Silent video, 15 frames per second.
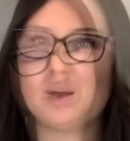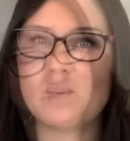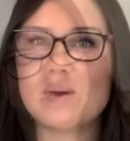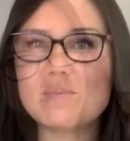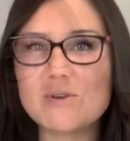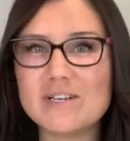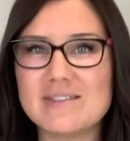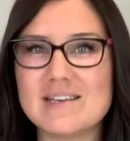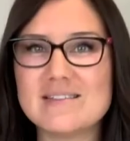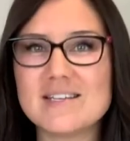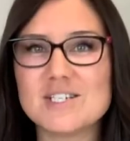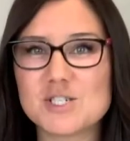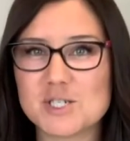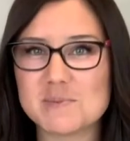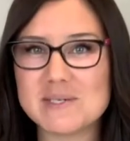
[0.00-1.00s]
One more thing
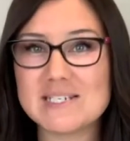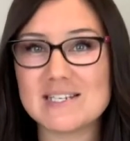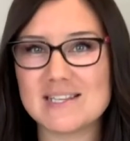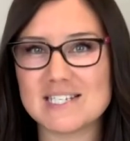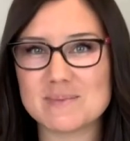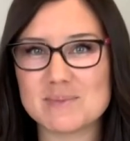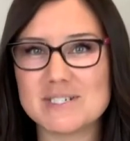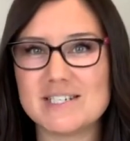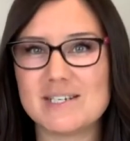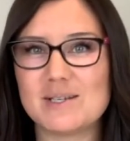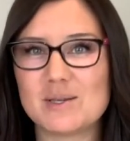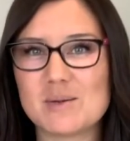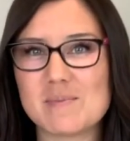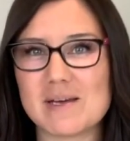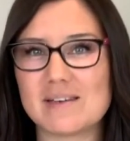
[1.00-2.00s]
that drew me to this
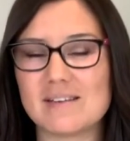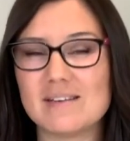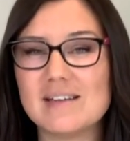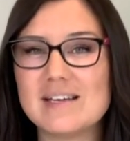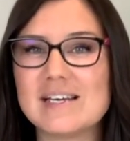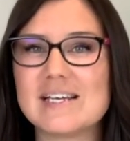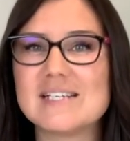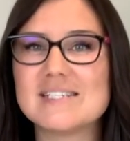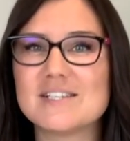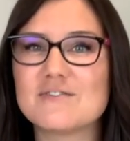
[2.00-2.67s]
particular bundle is the